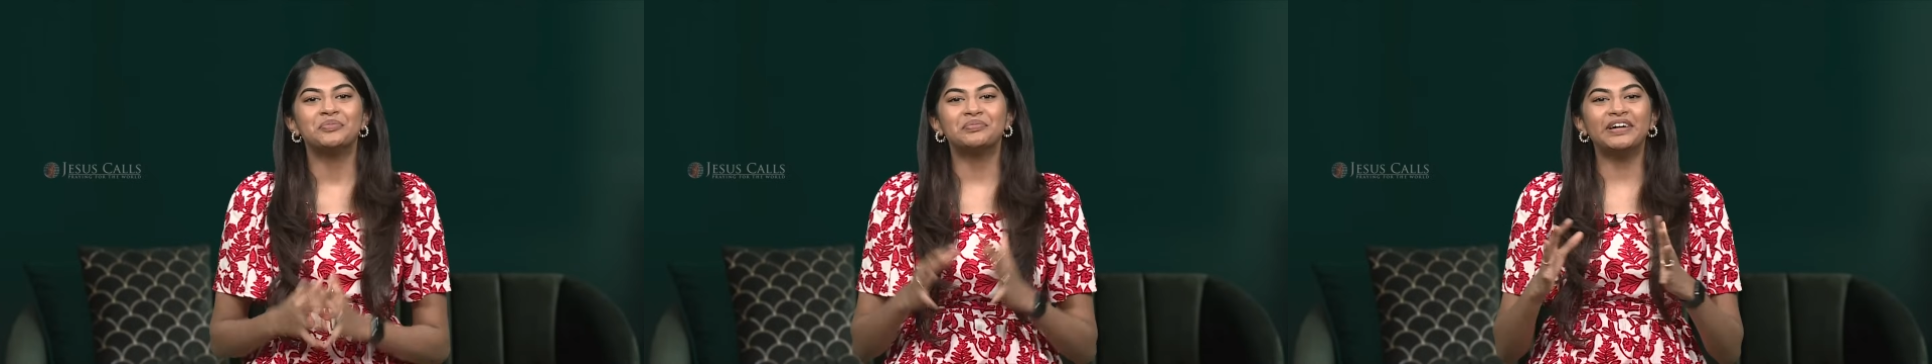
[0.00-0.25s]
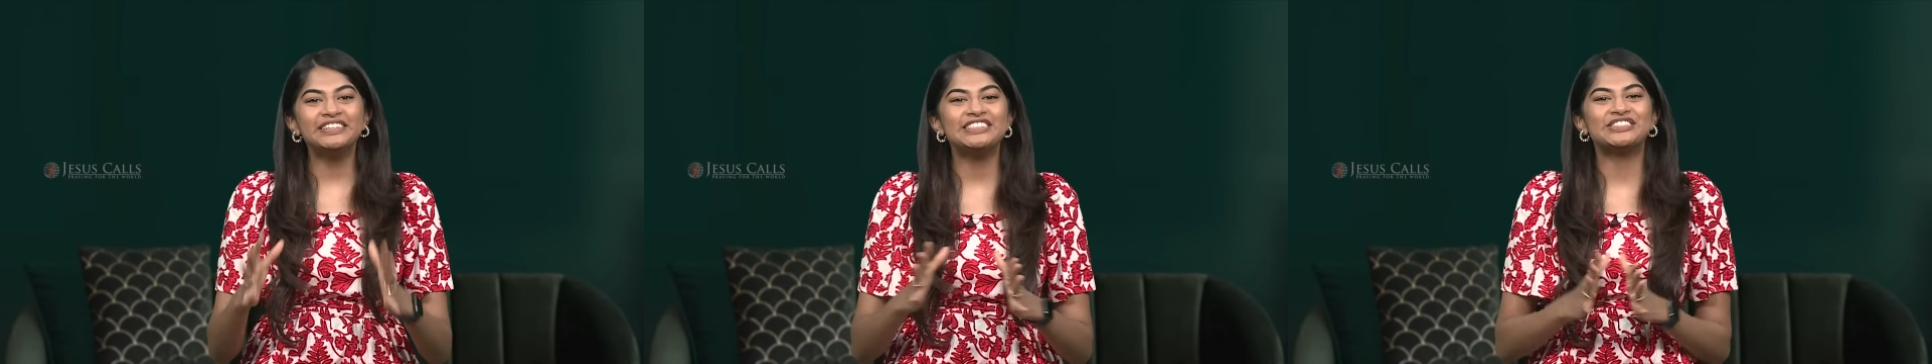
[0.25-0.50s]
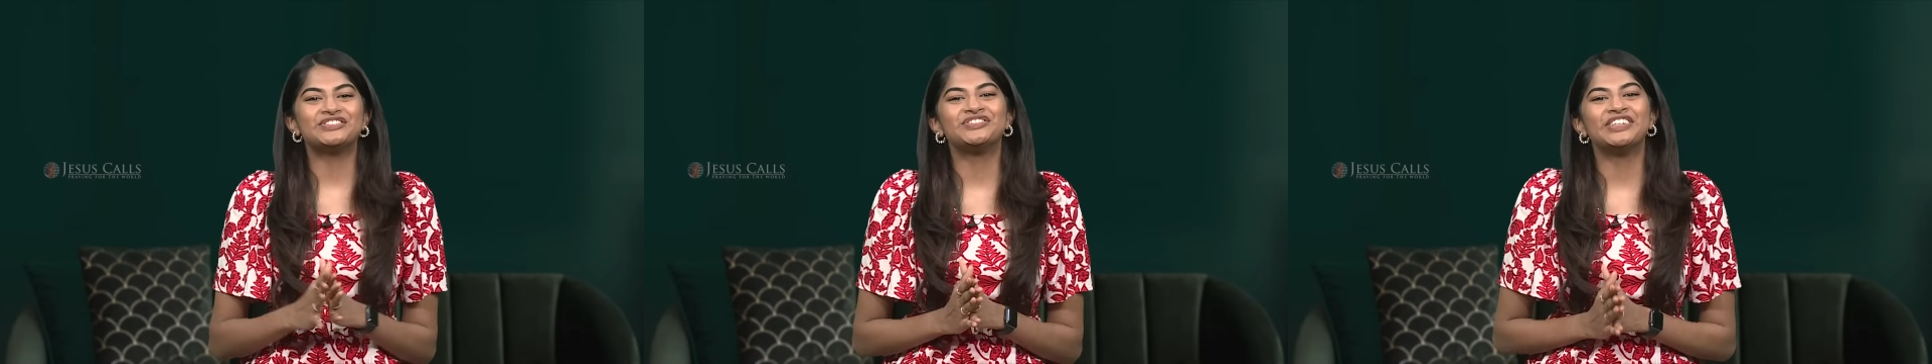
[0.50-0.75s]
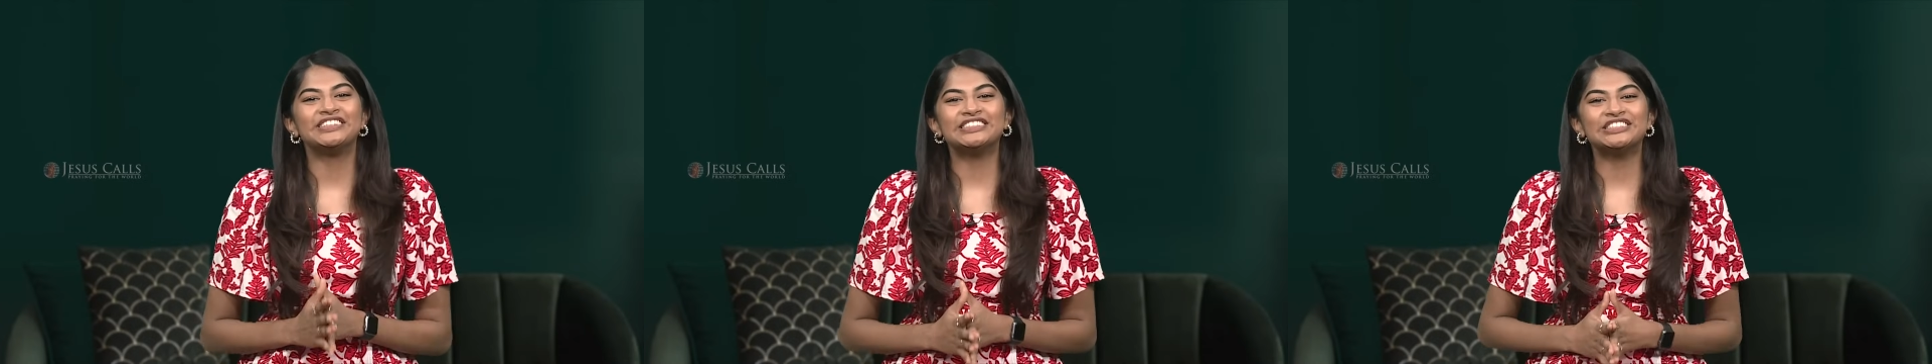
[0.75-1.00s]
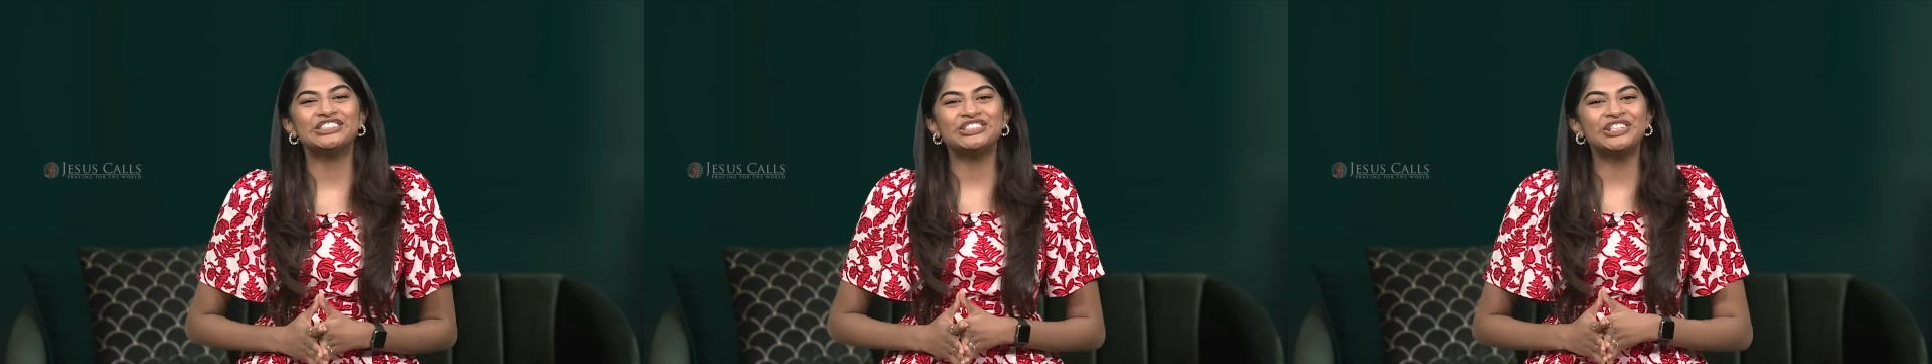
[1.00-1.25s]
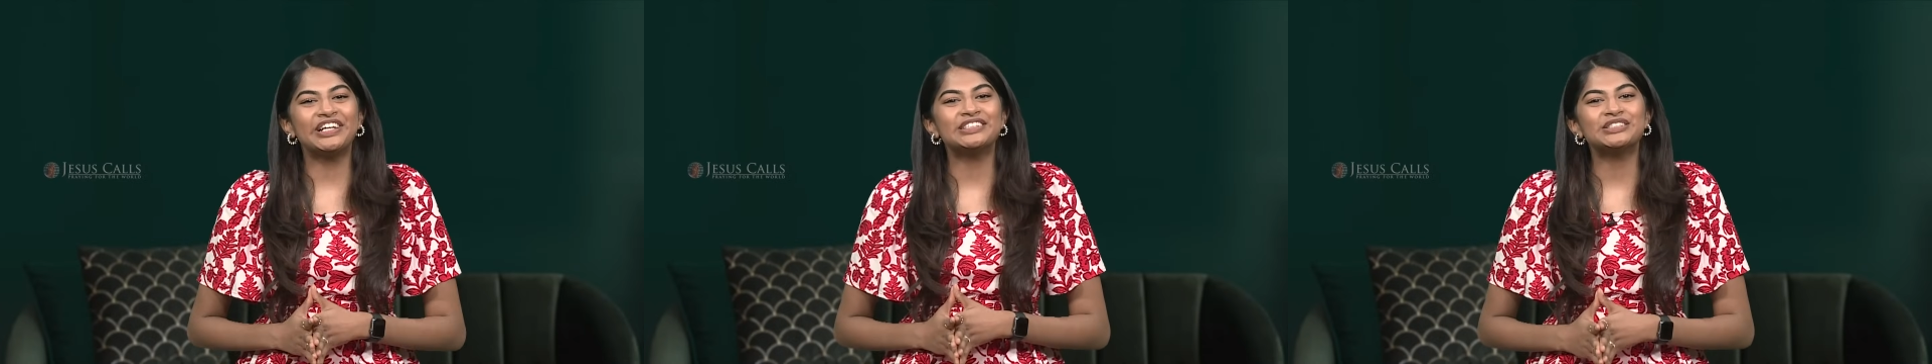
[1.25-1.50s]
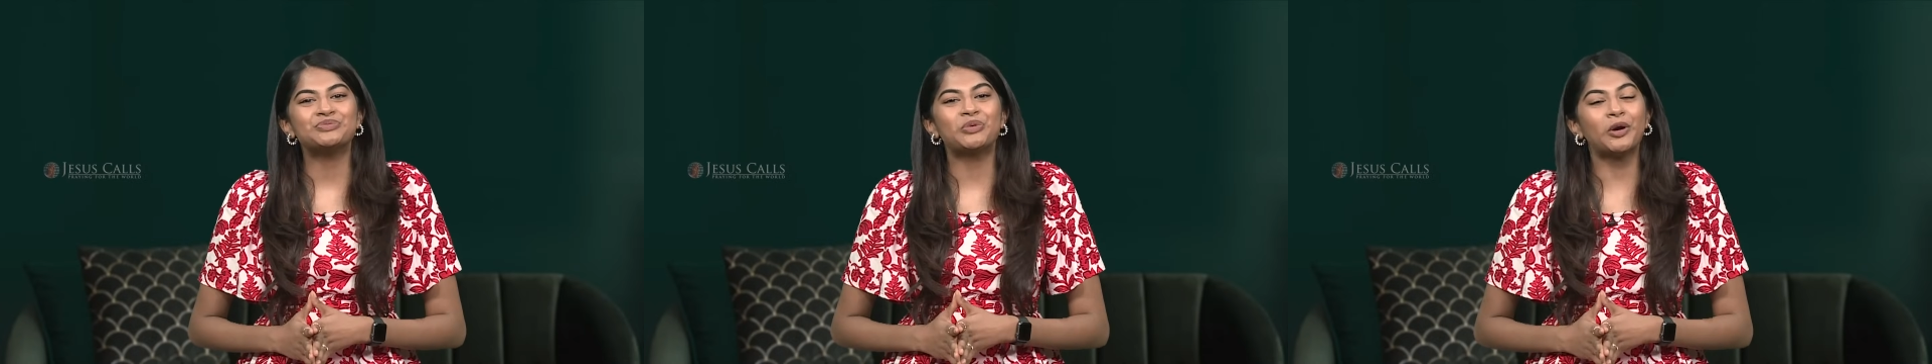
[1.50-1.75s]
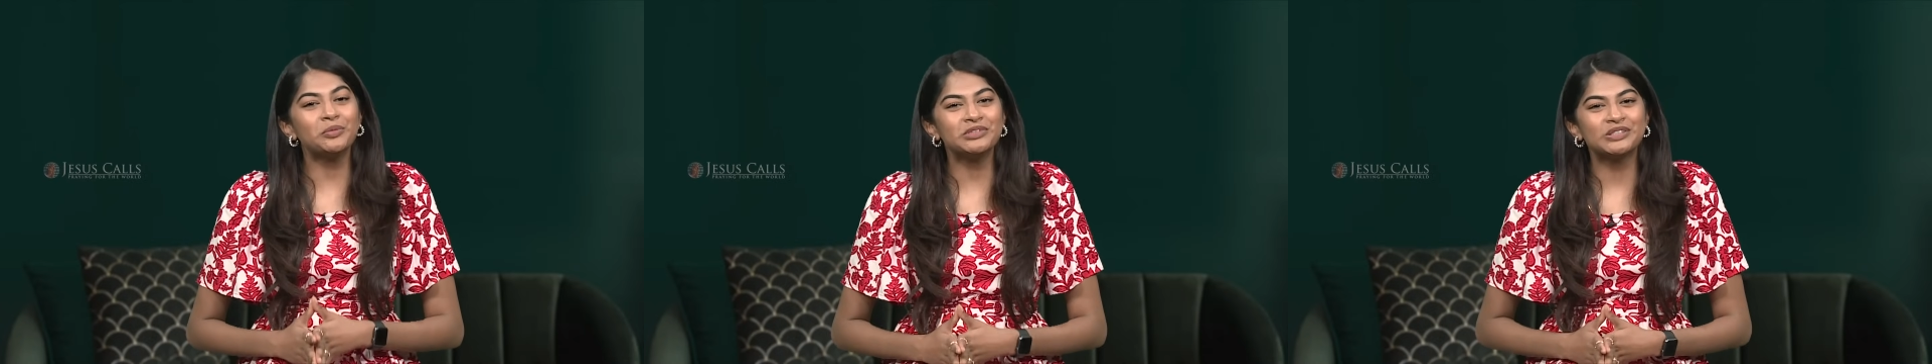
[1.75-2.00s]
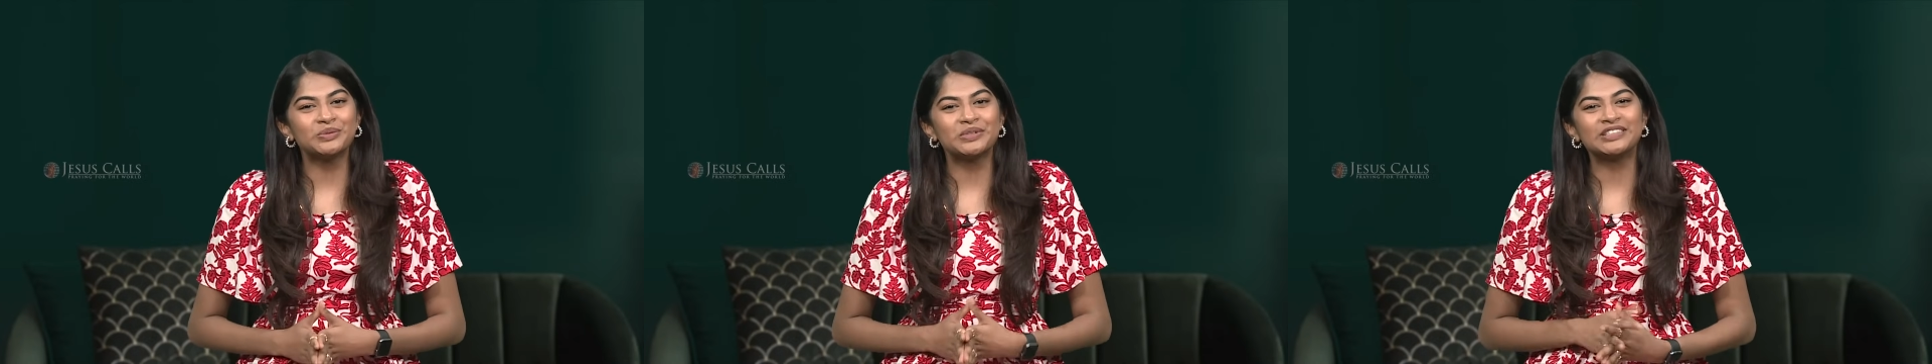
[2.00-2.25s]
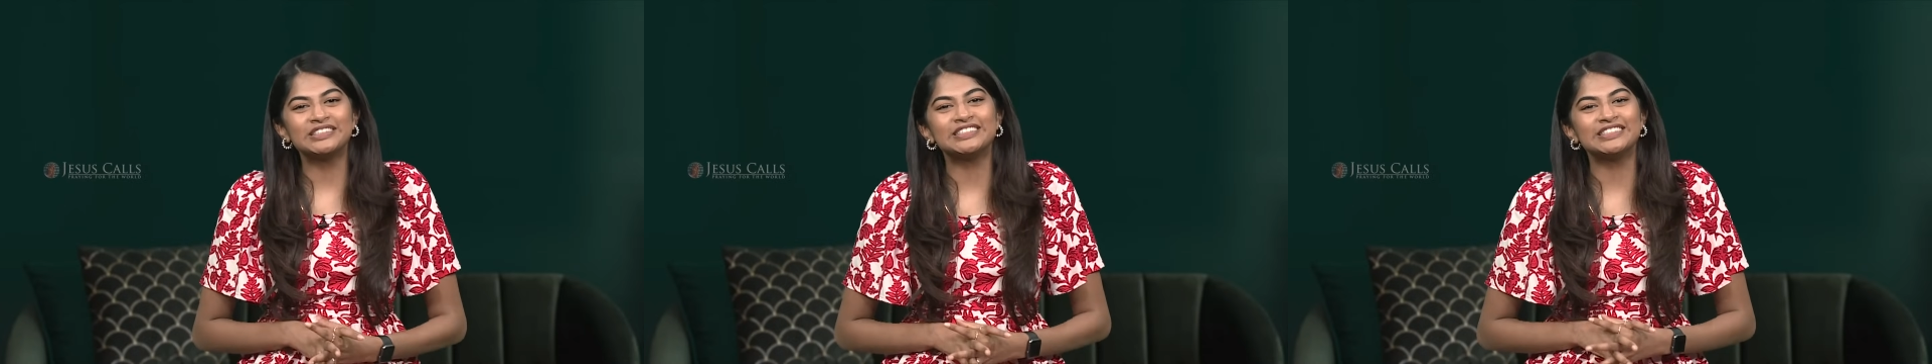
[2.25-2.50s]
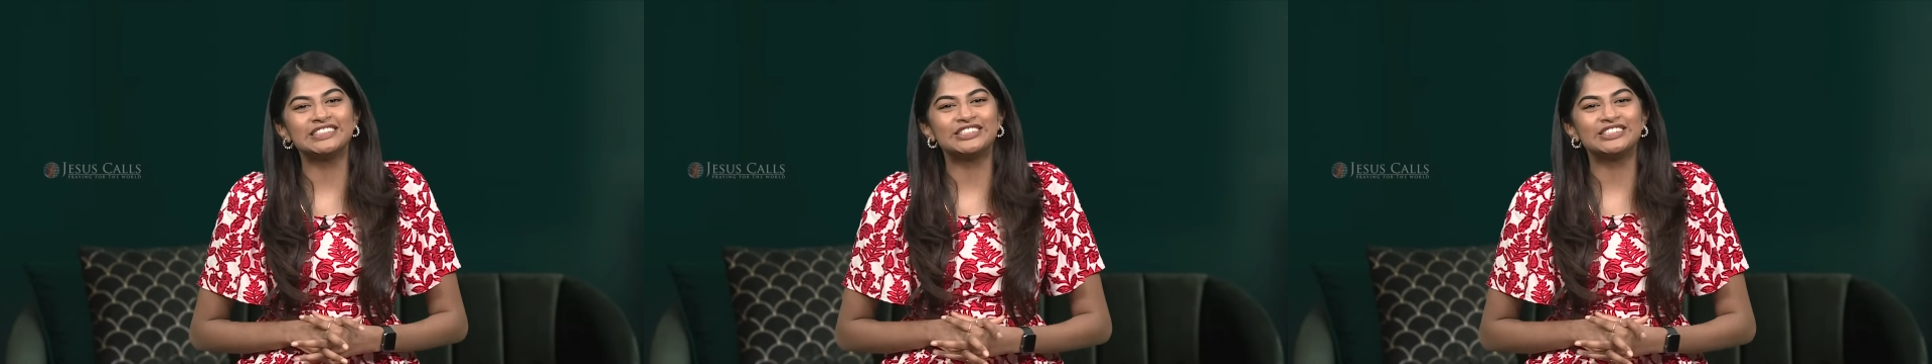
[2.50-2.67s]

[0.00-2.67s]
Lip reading: My dear friends, today's promise verse